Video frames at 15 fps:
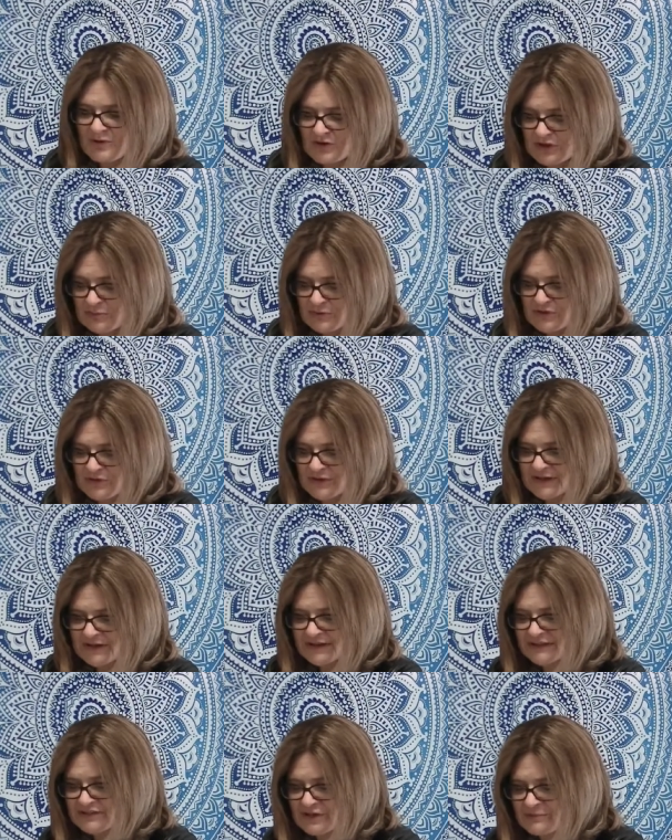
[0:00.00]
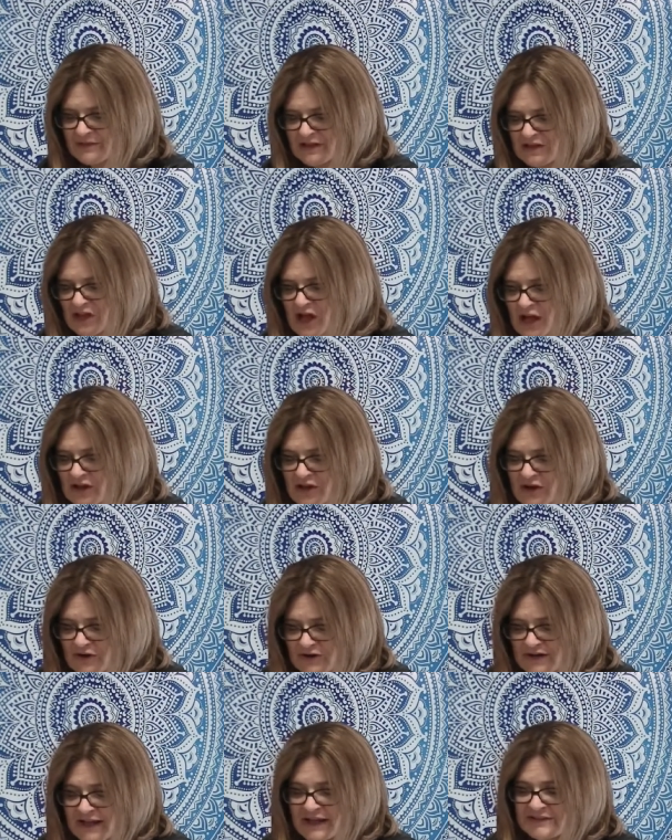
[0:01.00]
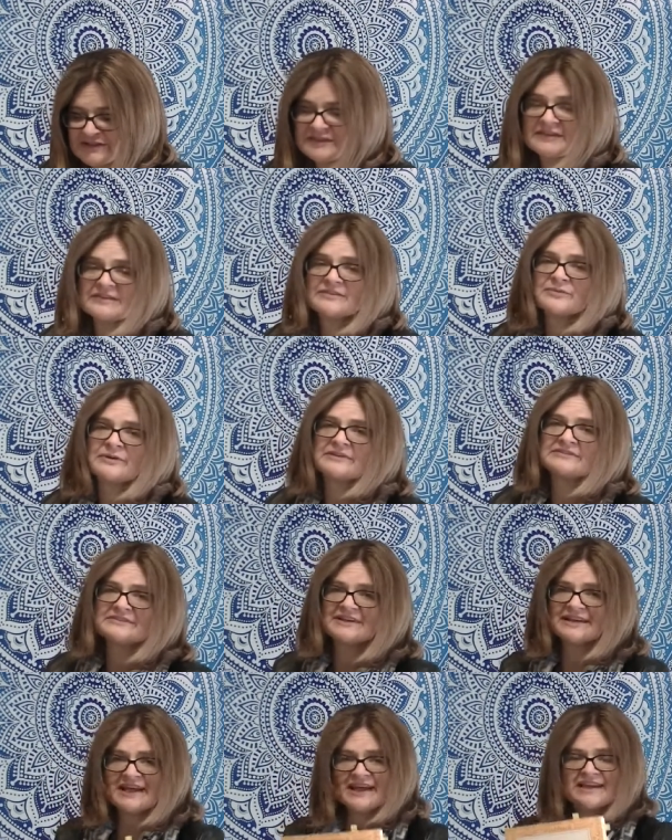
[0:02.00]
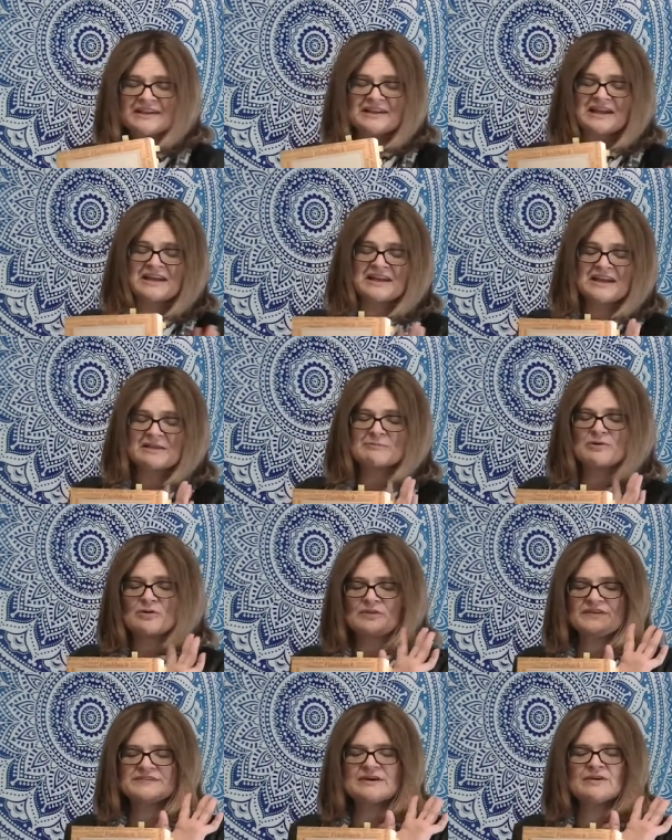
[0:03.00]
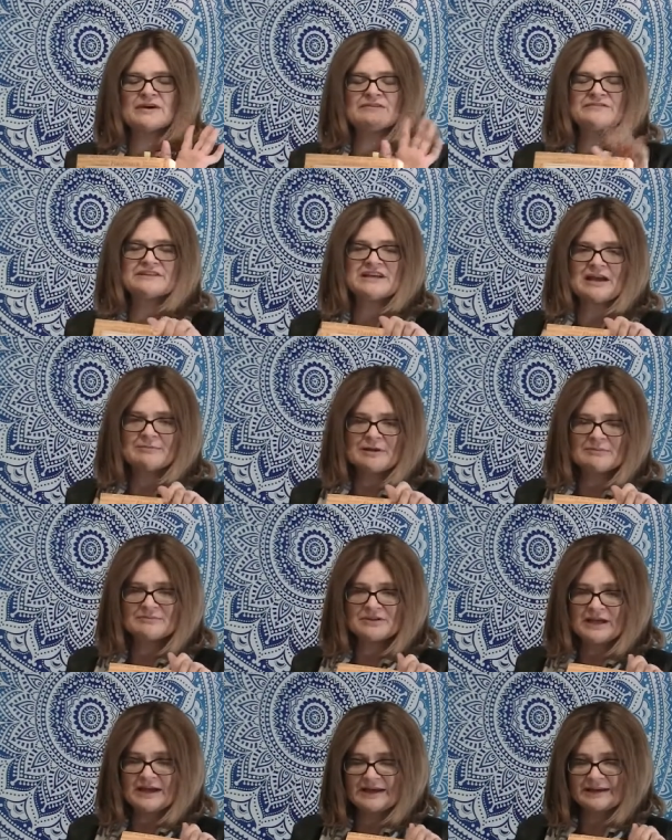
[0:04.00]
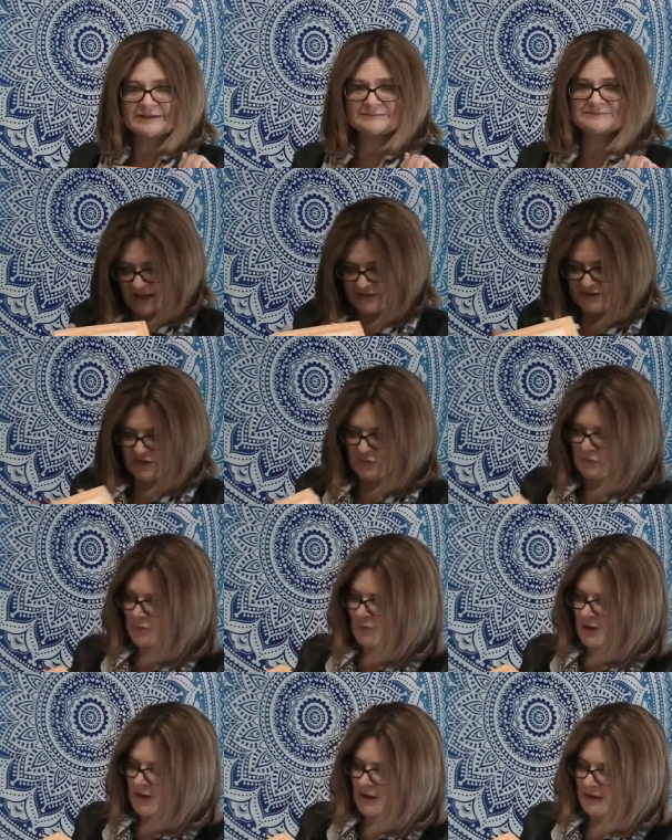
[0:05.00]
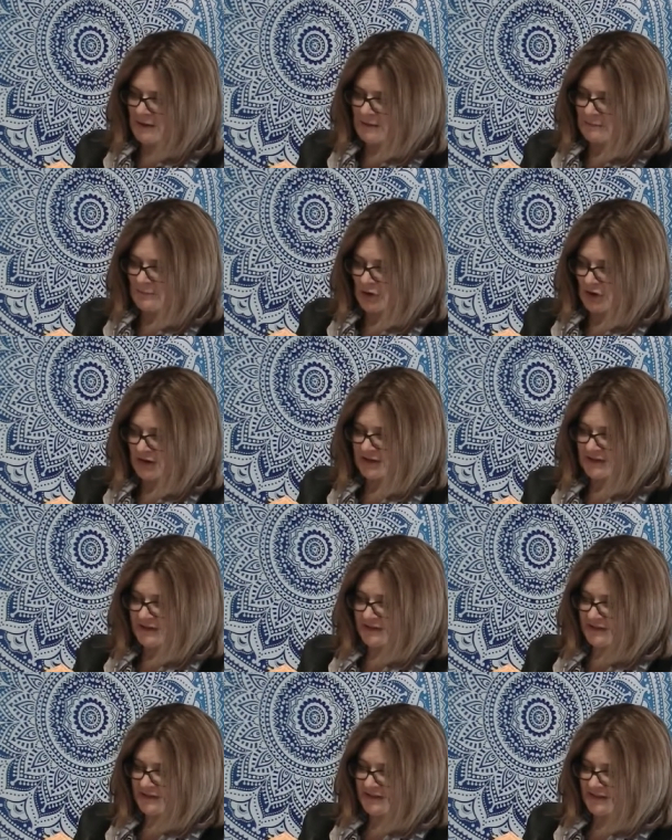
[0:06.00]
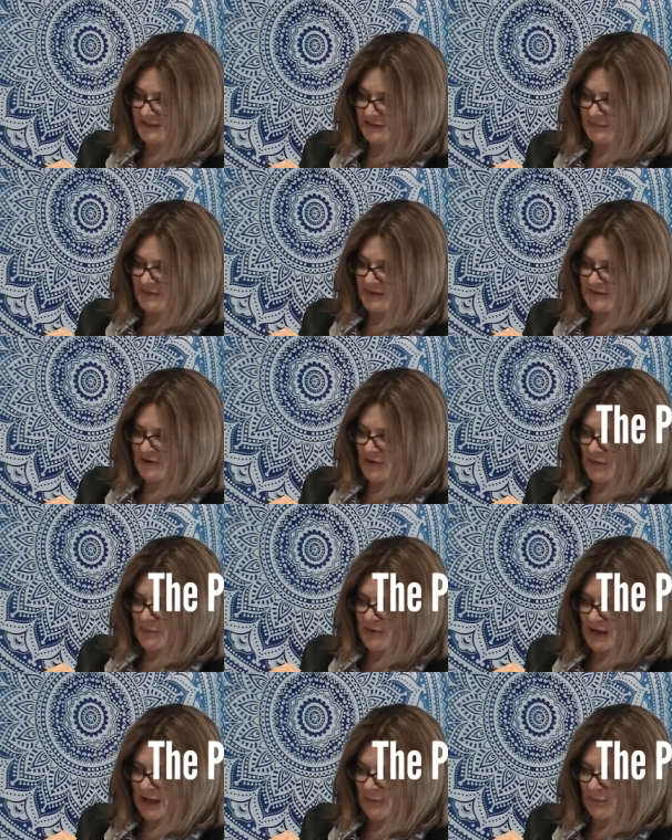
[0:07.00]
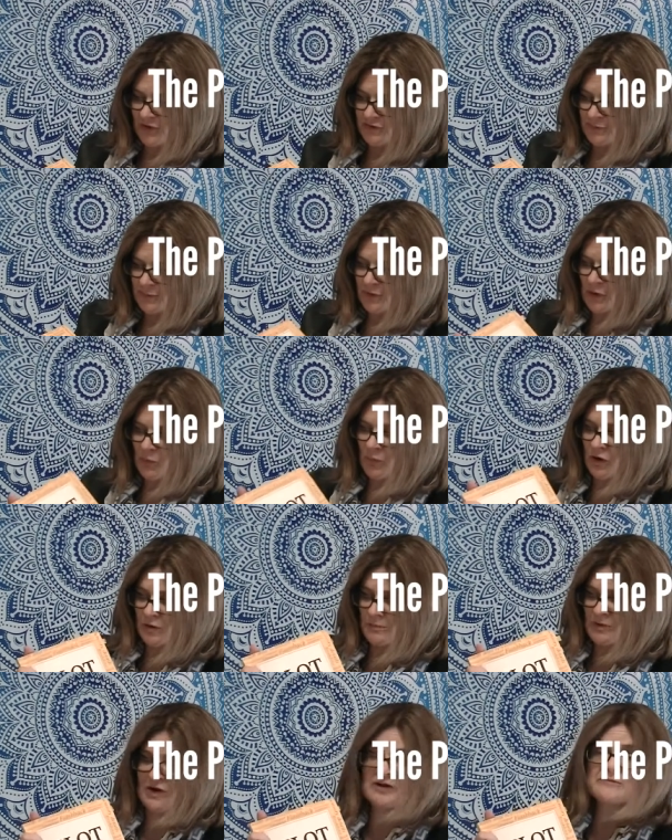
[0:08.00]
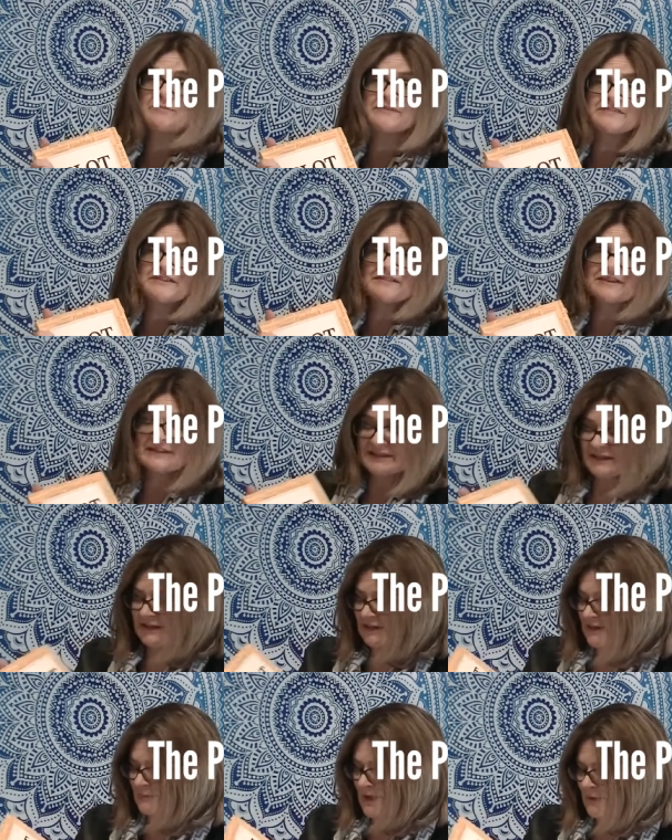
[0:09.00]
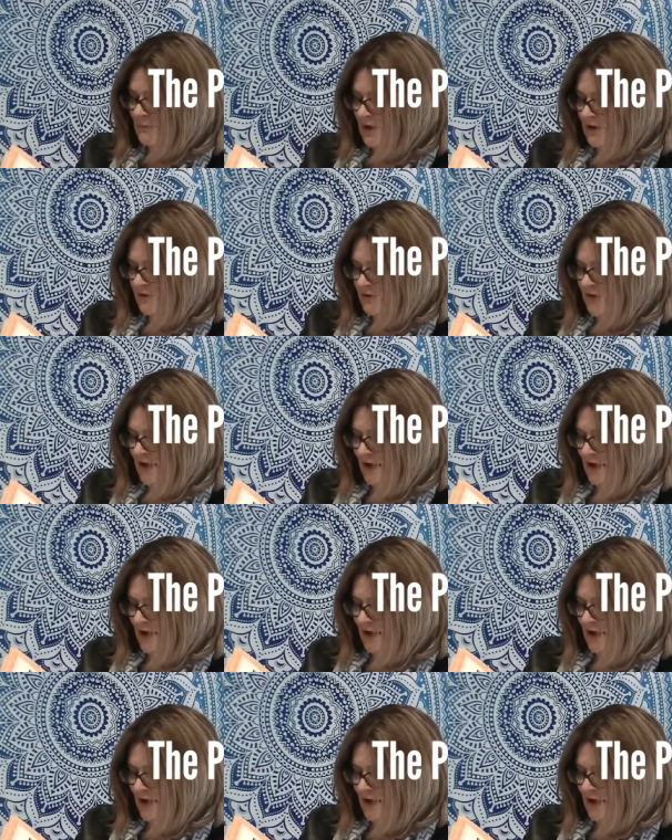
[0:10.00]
Book number three. It took me a lot longer to get to this one. And I, again, pull this out every time I'm plotting a new uh, book. Um, it's called The Plot Whisperer Workbook, specifically, and by Martha